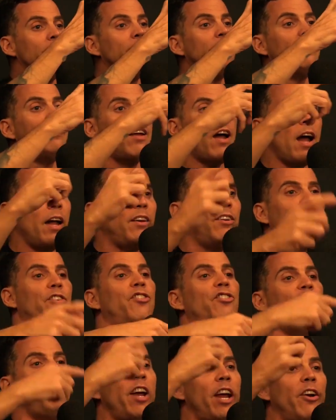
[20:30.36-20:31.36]
does not
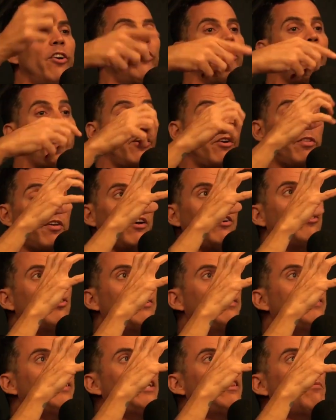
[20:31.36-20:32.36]
generate, or I
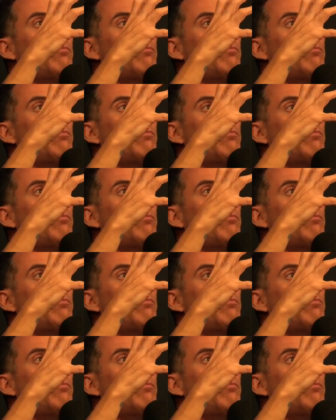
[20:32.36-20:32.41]
should say, the